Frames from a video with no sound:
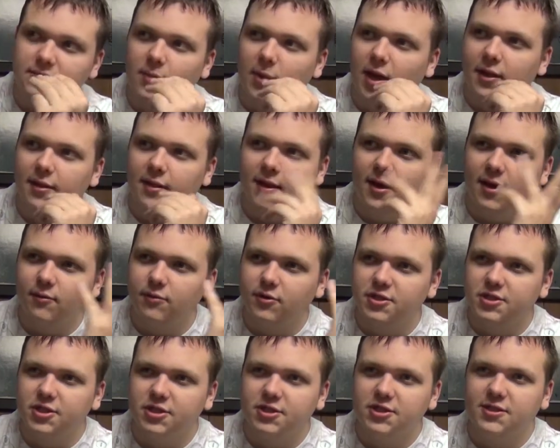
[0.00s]
And they
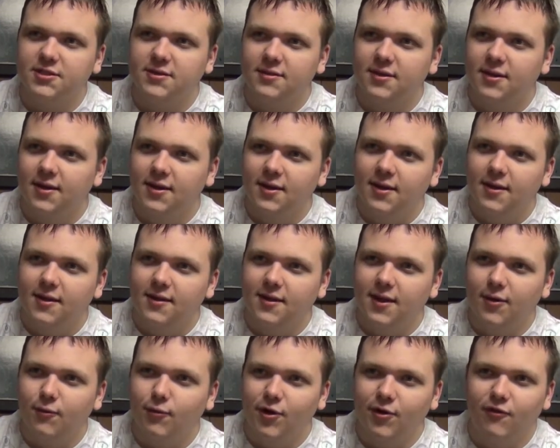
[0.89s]
would
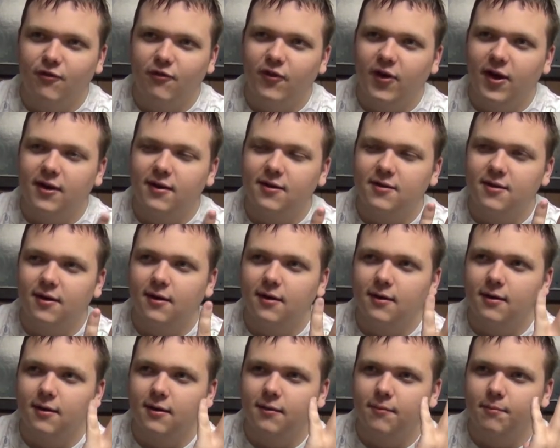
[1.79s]
affect
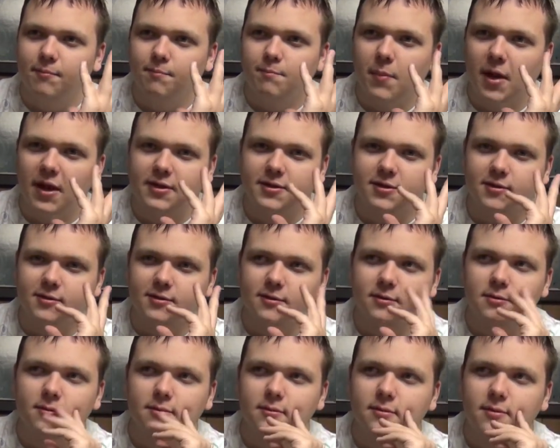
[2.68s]
our
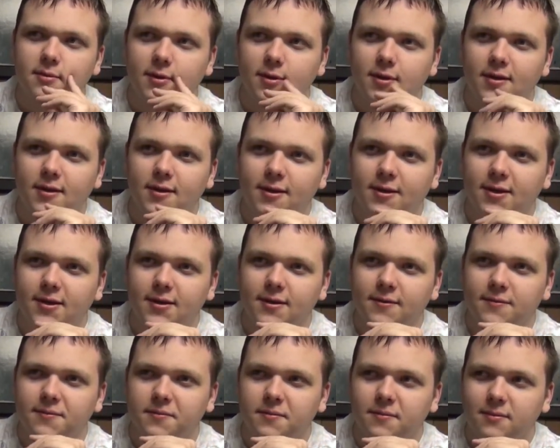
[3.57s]
mental...
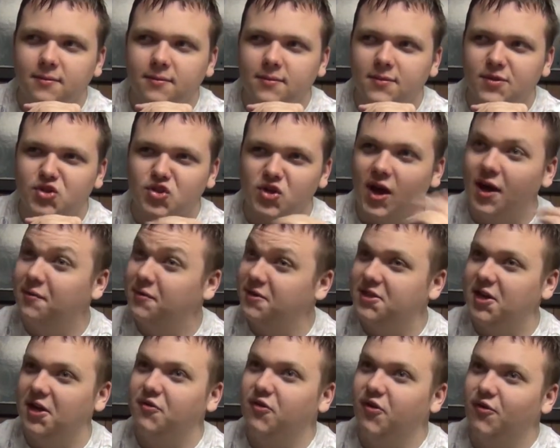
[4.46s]
So I
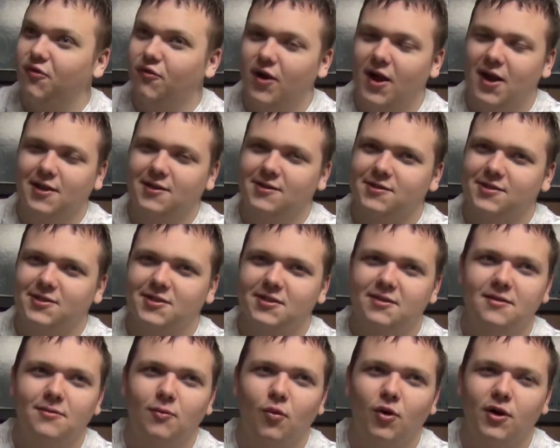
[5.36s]
would say for
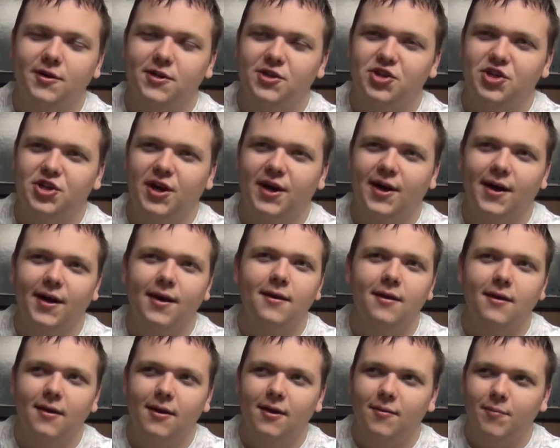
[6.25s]
Ren's one-shot,
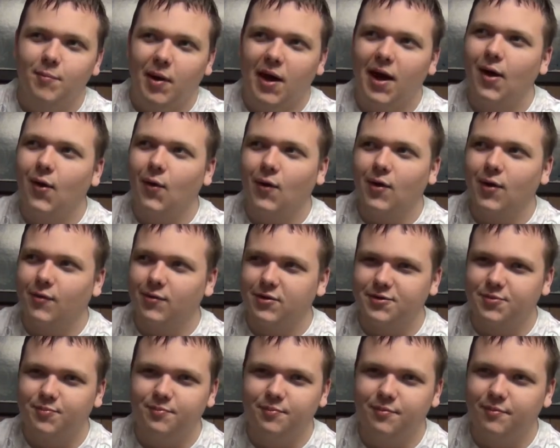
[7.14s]
power
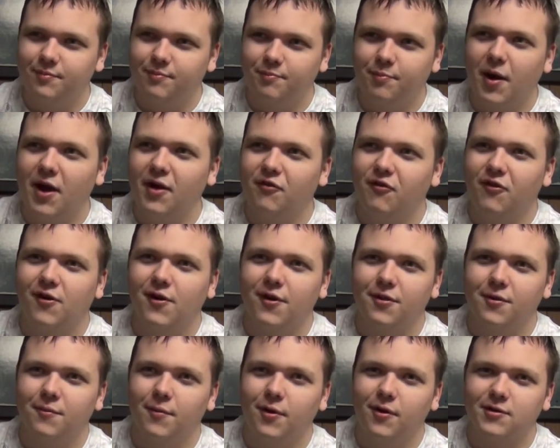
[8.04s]
was by
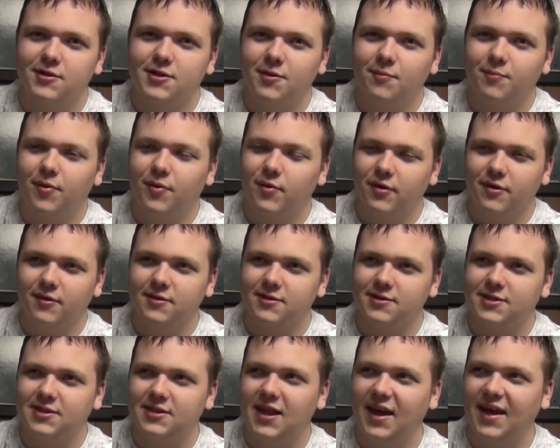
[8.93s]
far the most
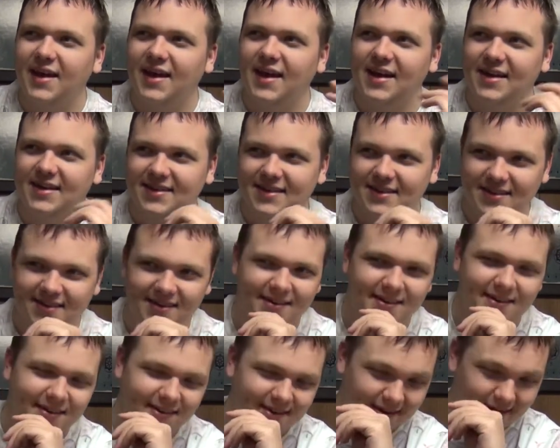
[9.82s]
important stat.
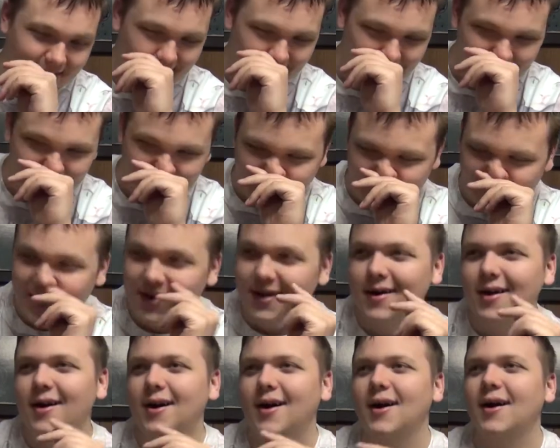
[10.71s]

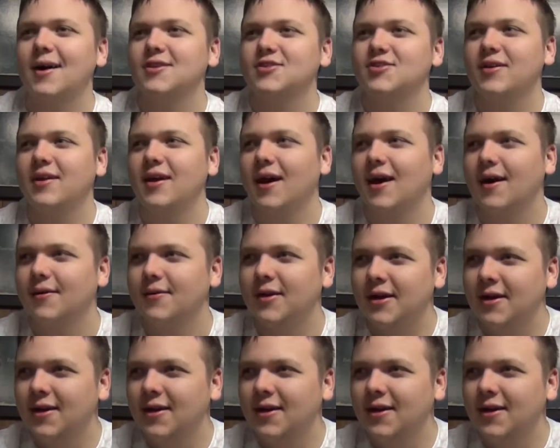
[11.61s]
So yeah.